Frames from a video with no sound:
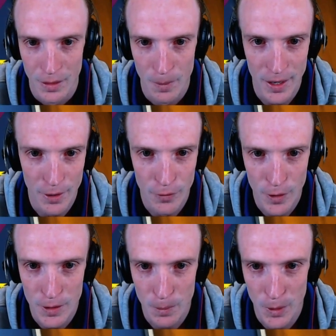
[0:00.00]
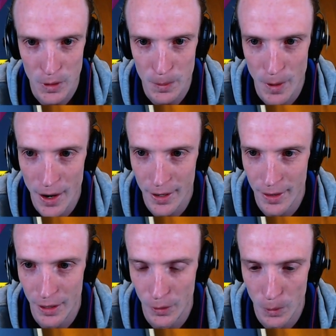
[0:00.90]
I mean, you forgot to build Spider
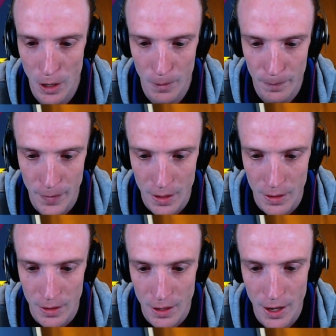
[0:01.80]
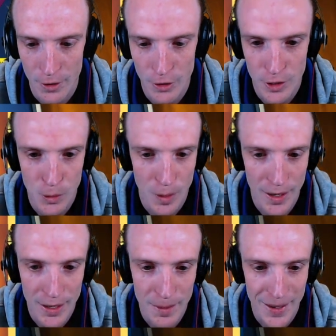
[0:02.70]
thing as well.
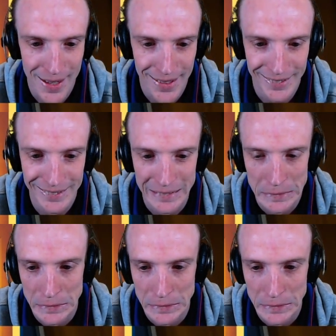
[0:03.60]
120, I mean,